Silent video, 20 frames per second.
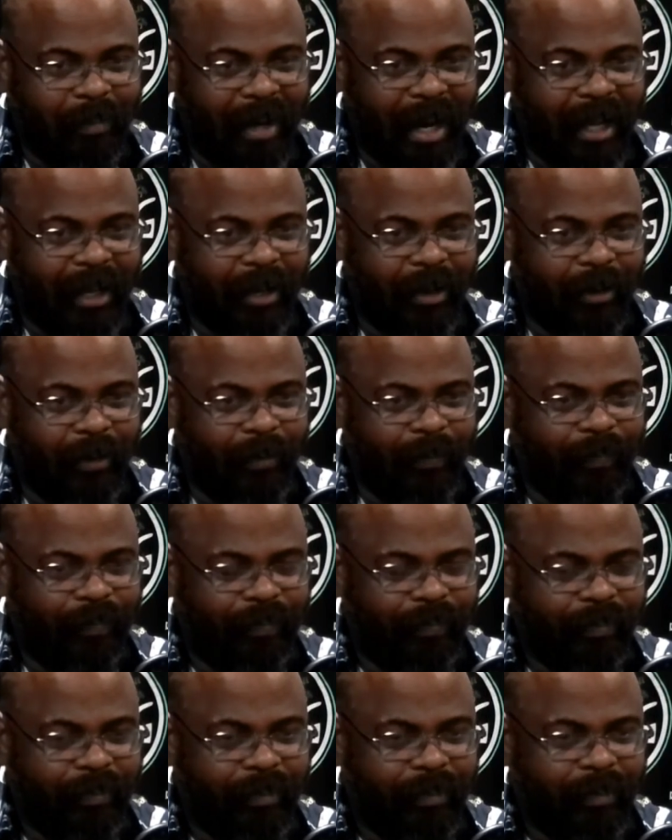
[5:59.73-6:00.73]
but I go,
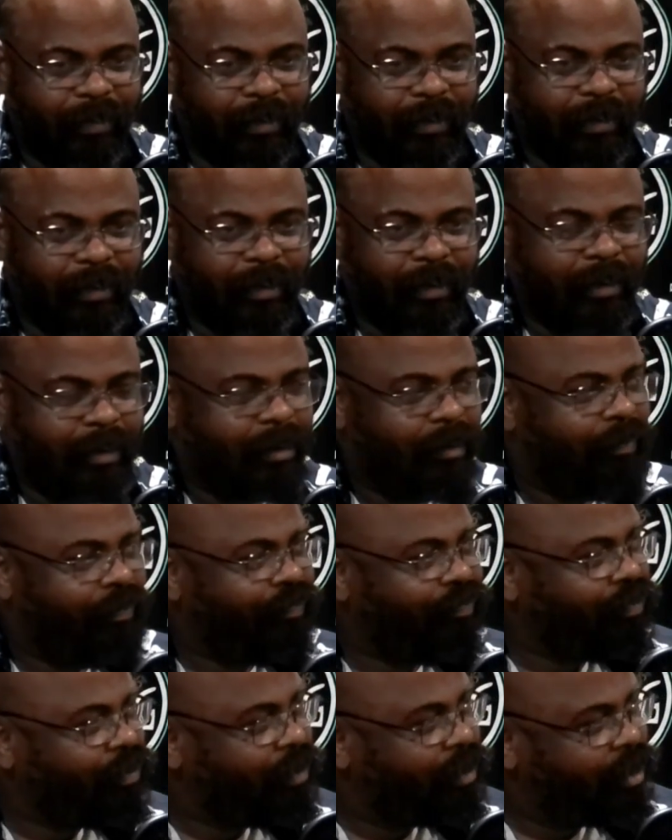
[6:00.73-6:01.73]

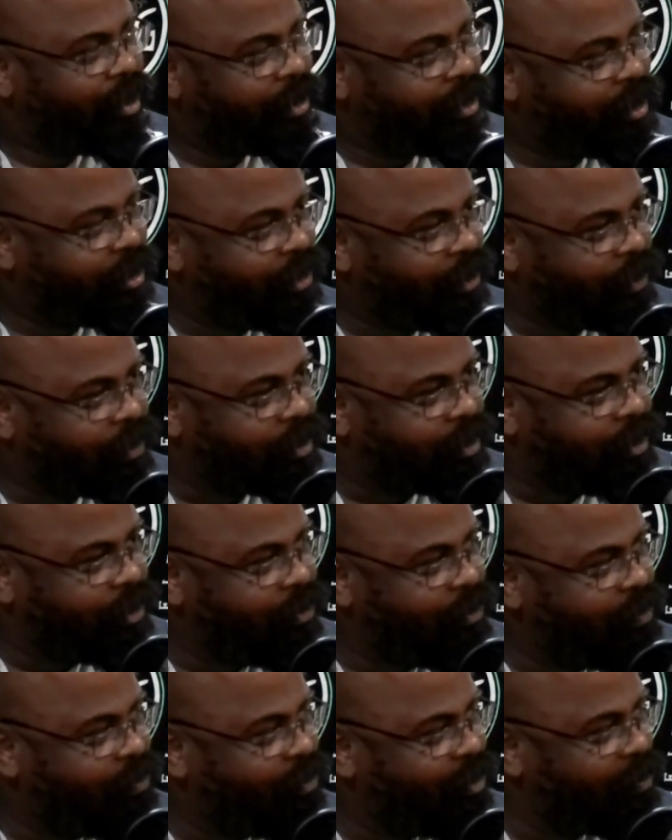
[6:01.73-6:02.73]
there's still
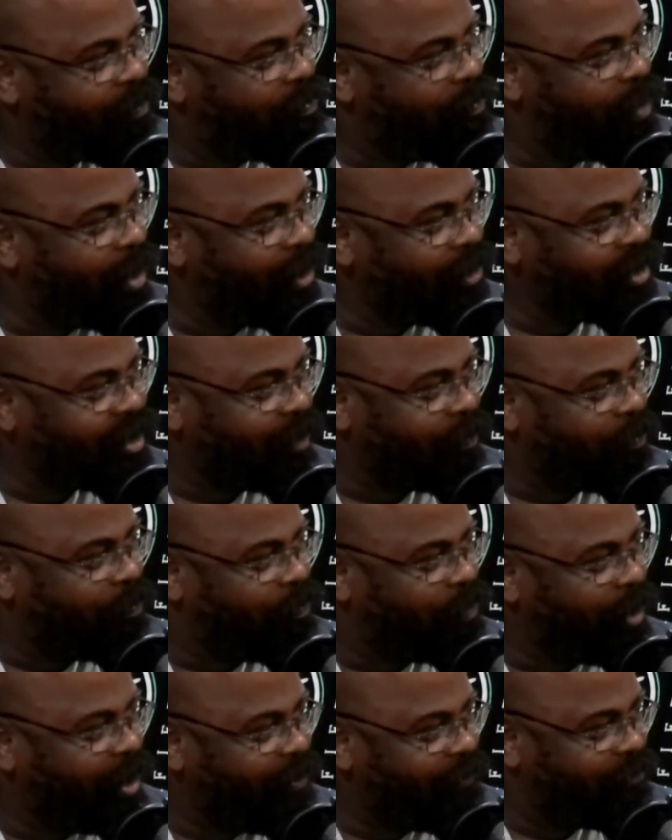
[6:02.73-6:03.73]
2 more belts
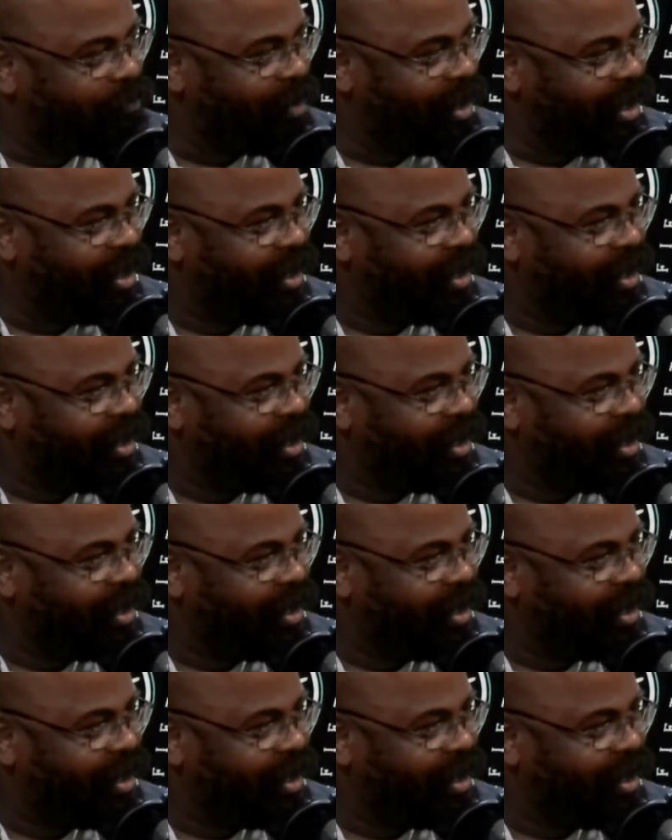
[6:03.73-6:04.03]
above me.